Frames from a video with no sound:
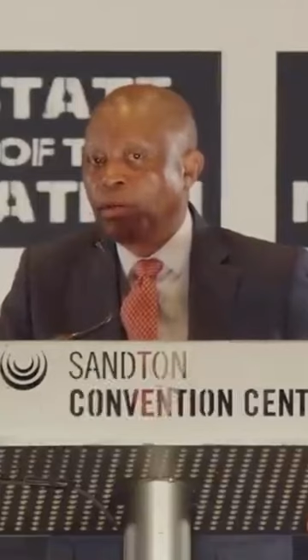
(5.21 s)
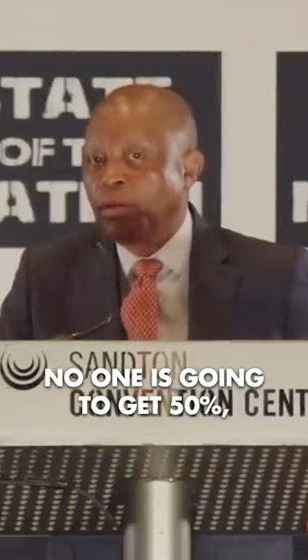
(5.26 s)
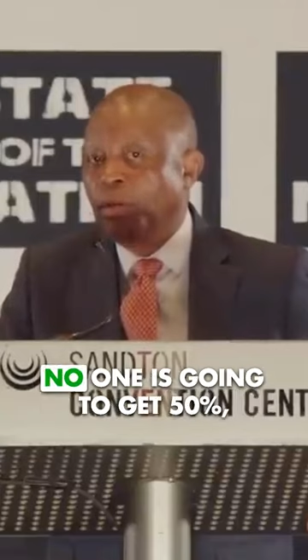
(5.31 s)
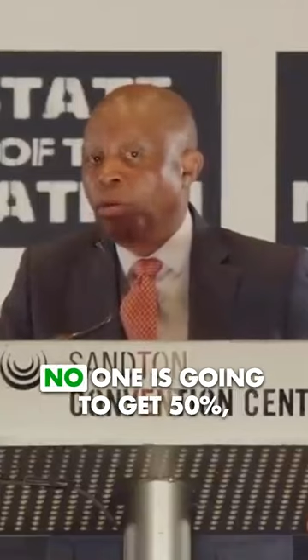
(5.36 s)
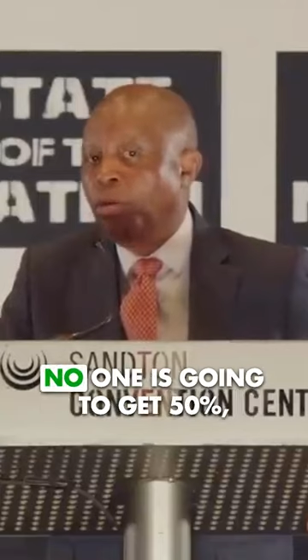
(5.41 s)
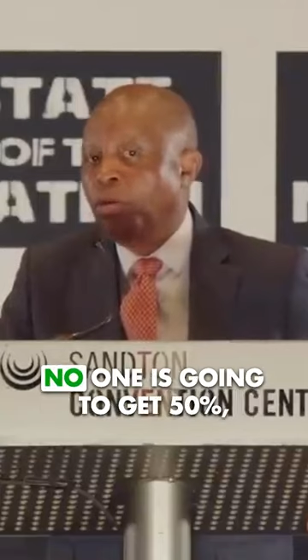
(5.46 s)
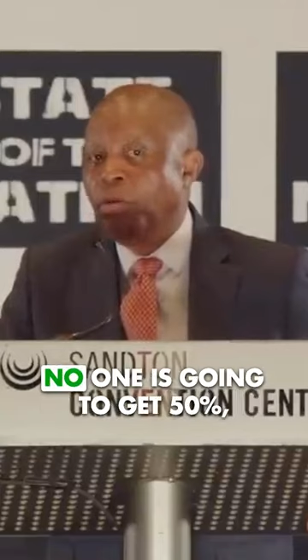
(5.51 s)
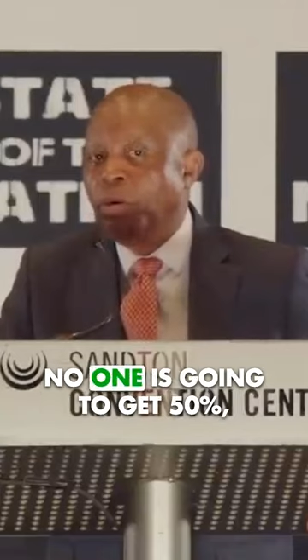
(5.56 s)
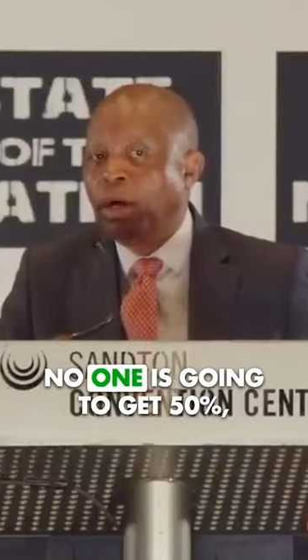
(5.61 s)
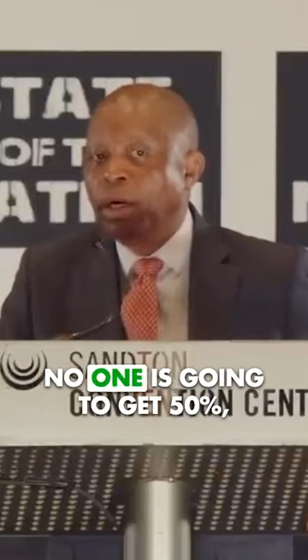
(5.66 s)

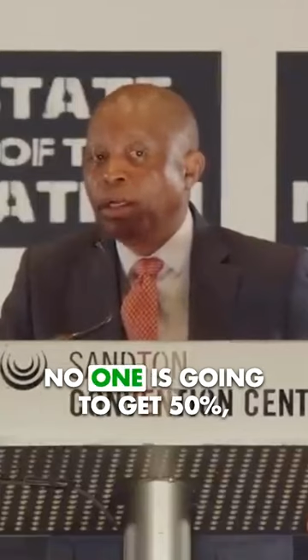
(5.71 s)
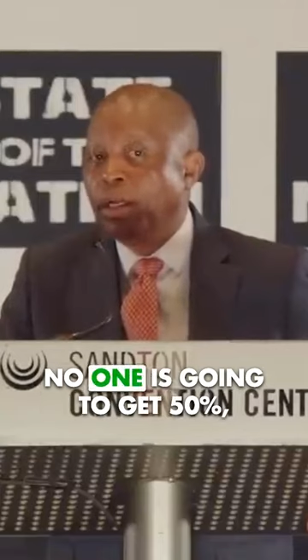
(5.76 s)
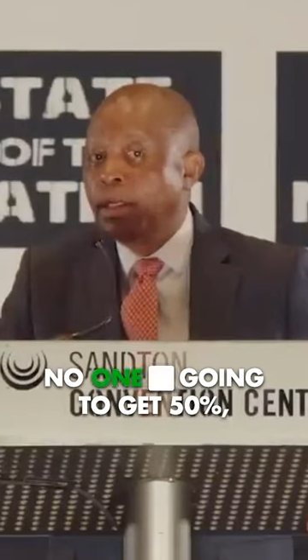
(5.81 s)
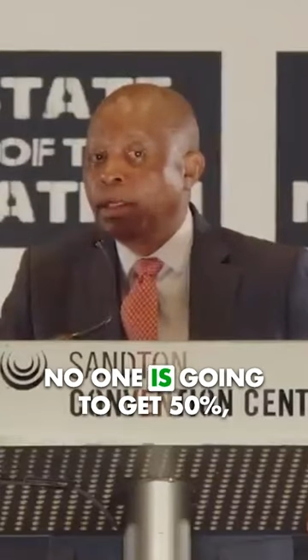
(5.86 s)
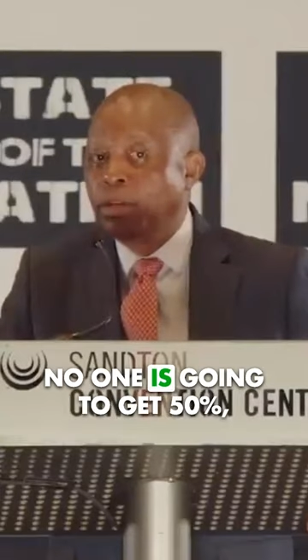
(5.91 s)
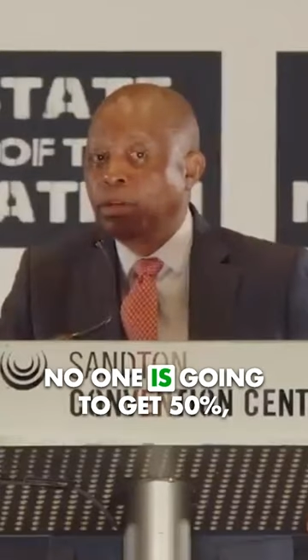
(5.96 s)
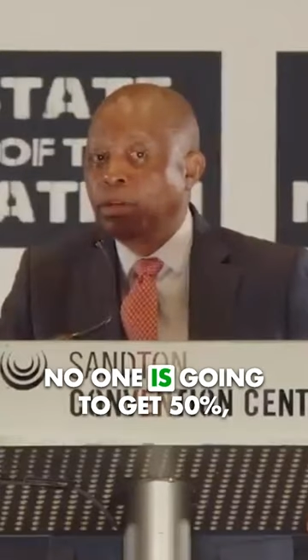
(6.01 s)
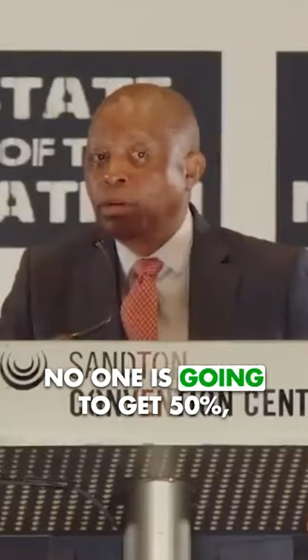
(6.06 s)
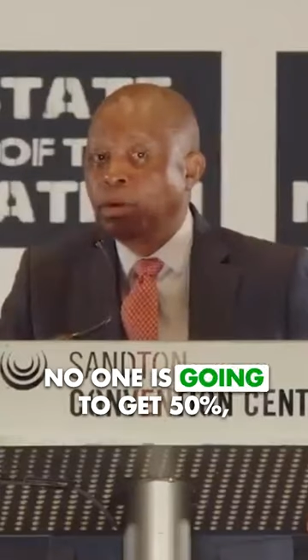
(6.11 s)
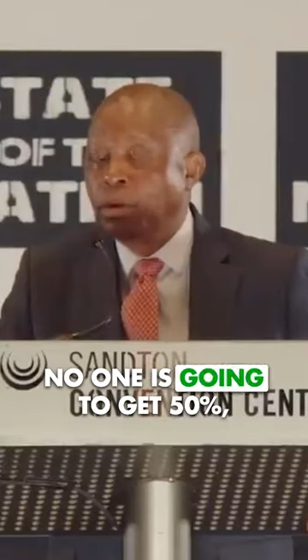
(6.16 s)
no one
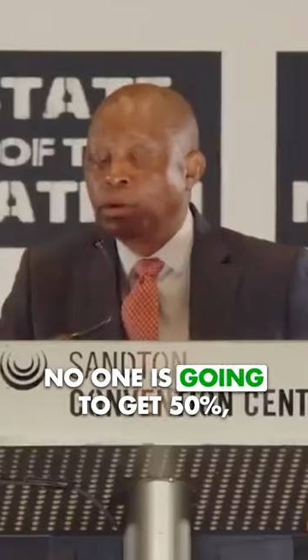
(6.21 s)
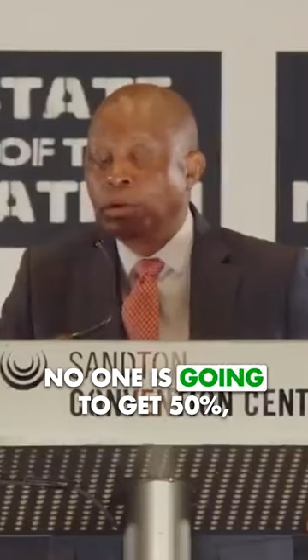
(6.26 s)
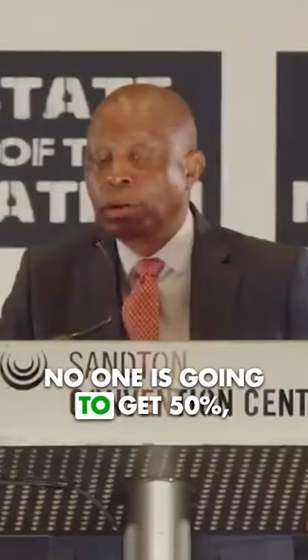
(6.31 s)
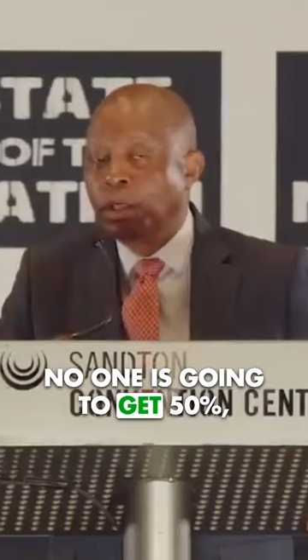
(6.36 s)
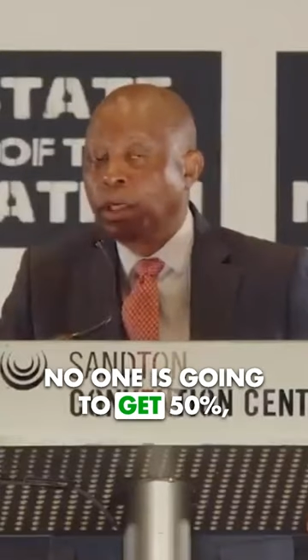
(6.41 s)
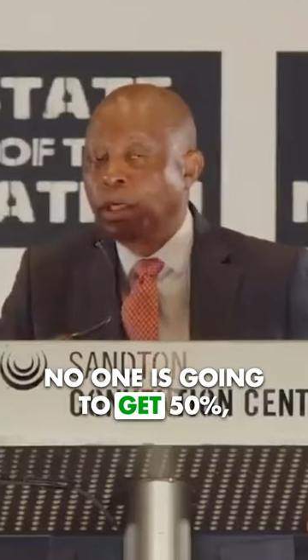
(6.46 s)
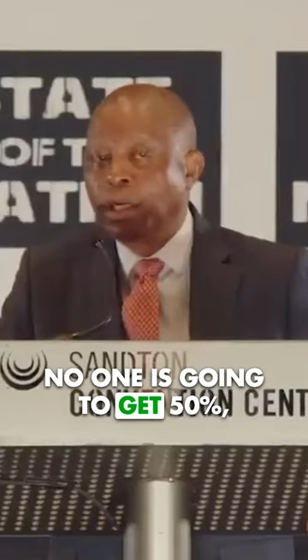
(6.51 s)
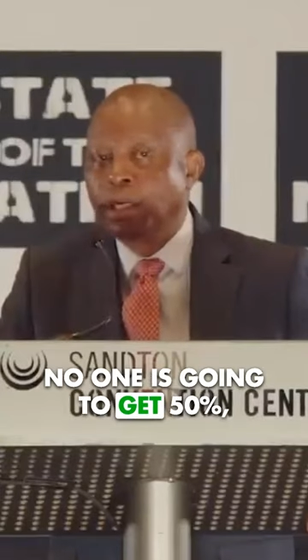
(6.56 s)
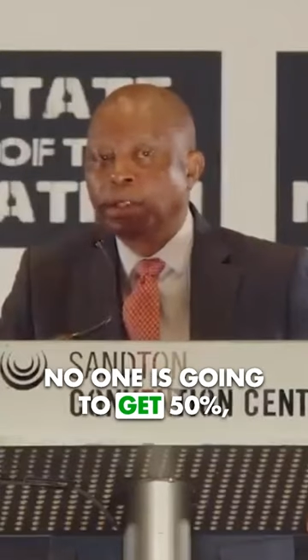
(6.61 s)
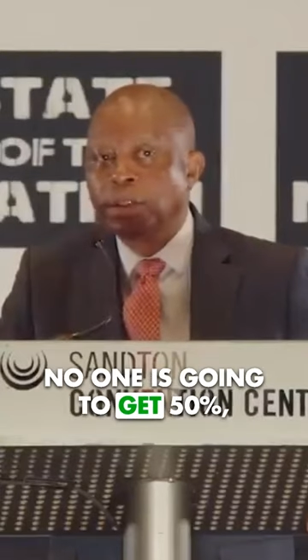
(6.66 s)
is going to
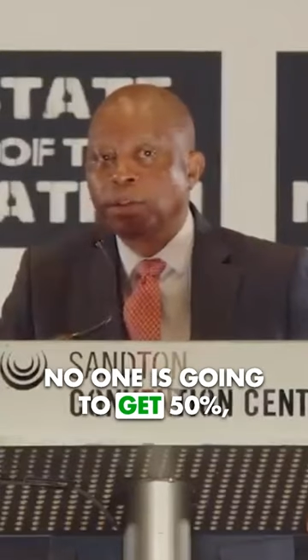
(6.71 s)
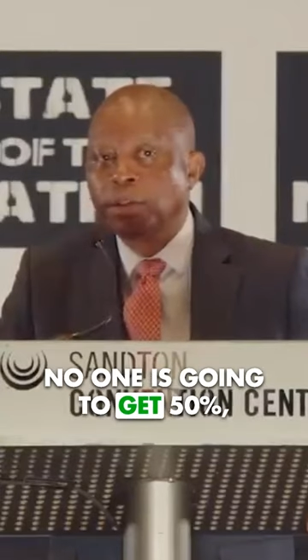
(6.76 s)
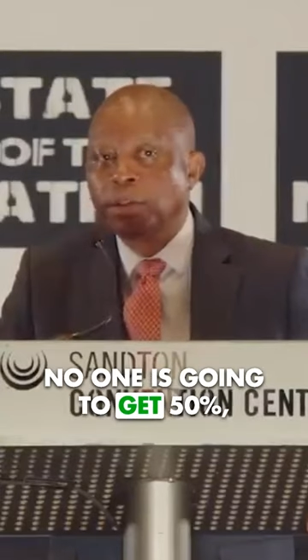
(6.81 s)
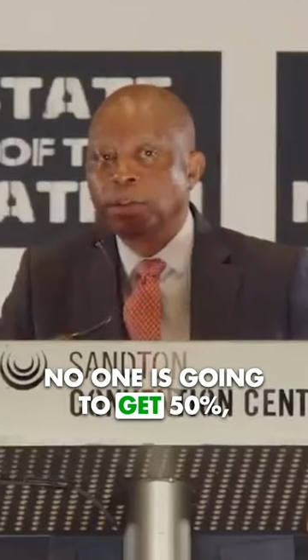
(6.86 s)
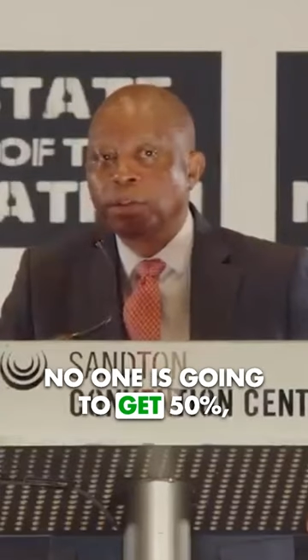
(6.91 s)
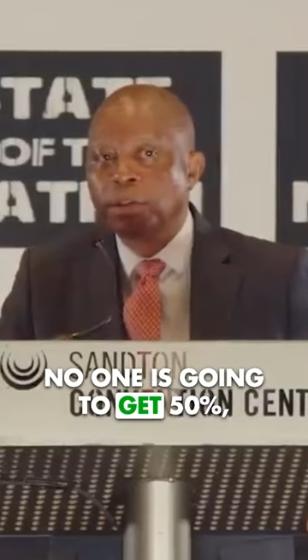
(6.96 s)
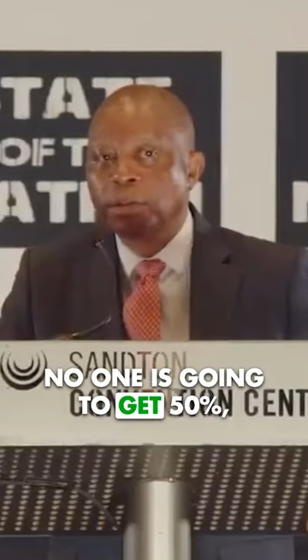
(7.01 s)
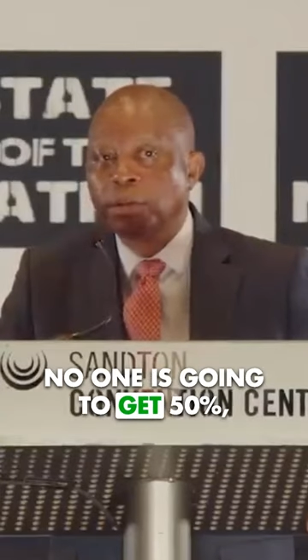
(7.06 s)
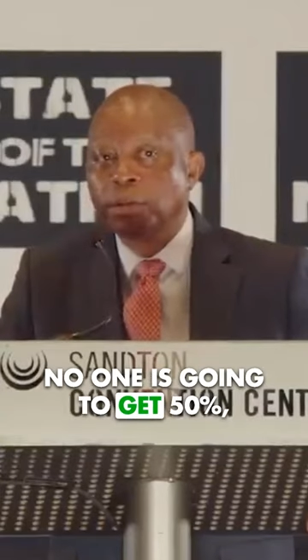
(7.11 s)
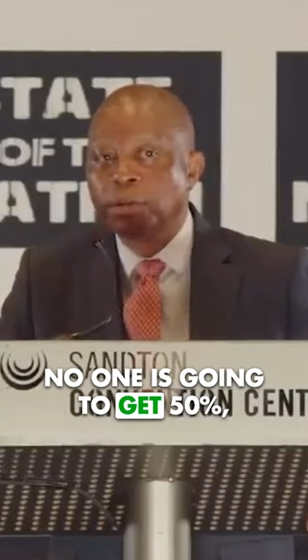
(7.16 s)

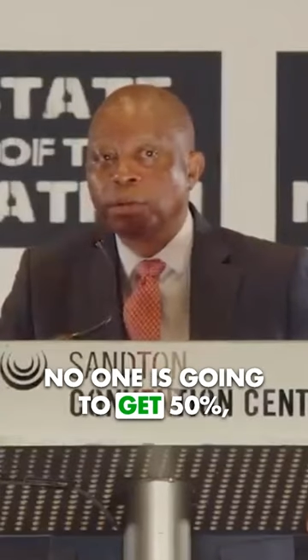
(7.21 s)
get